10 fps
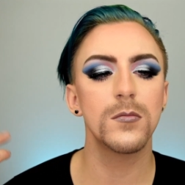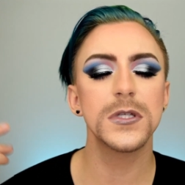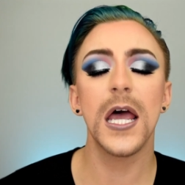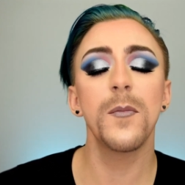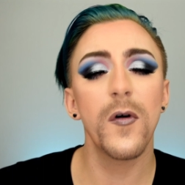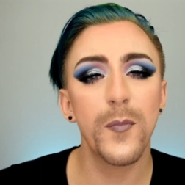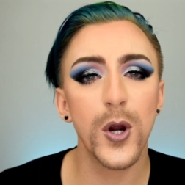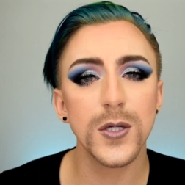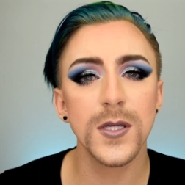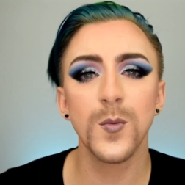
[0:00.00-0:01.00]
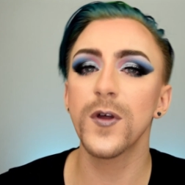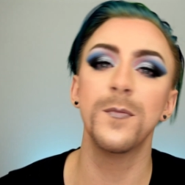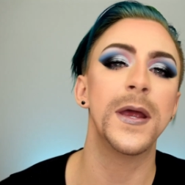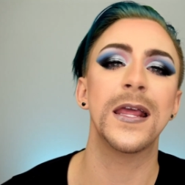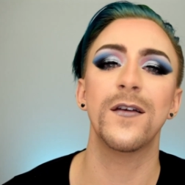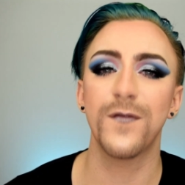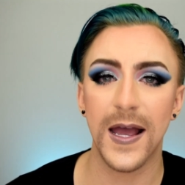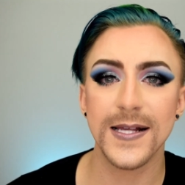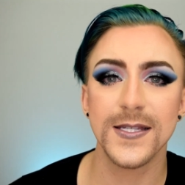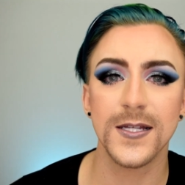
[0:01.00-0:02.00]
type of person with many
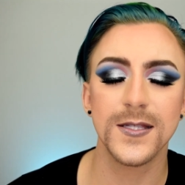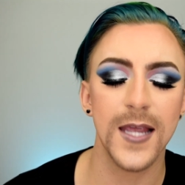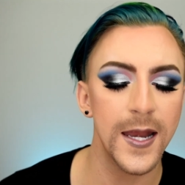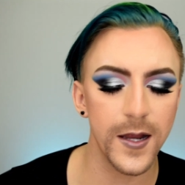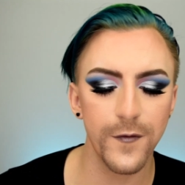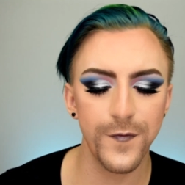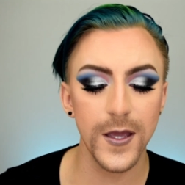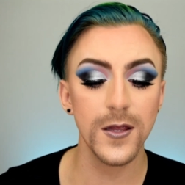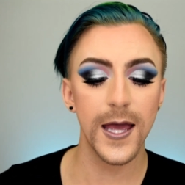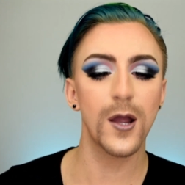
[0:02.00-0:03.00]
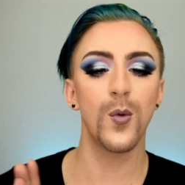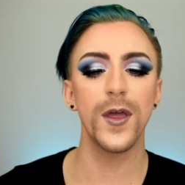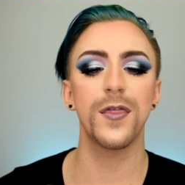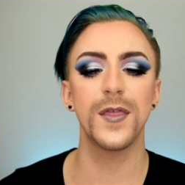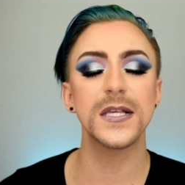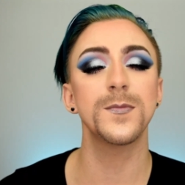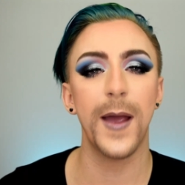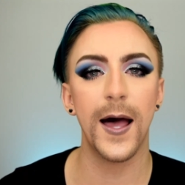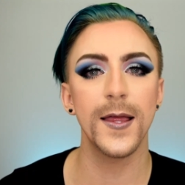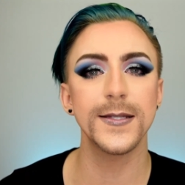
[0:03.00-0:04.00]
facets. And I feel like with this
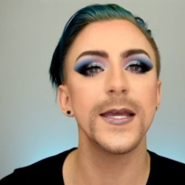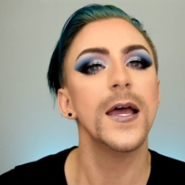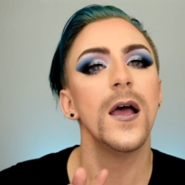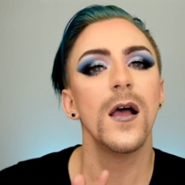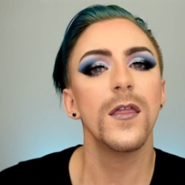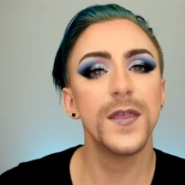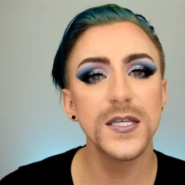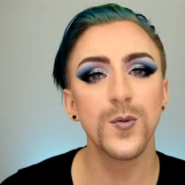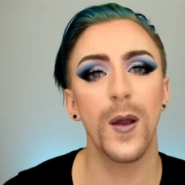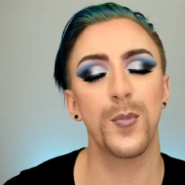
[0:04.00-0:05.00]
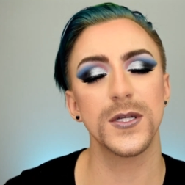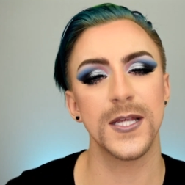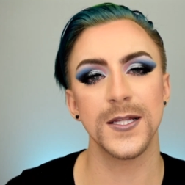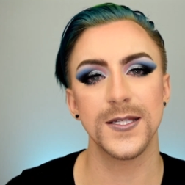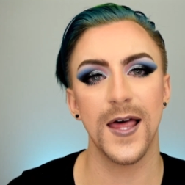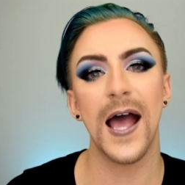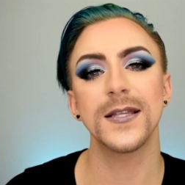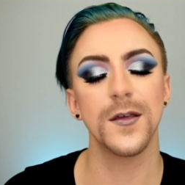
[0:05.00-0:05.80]
palette, this represents that.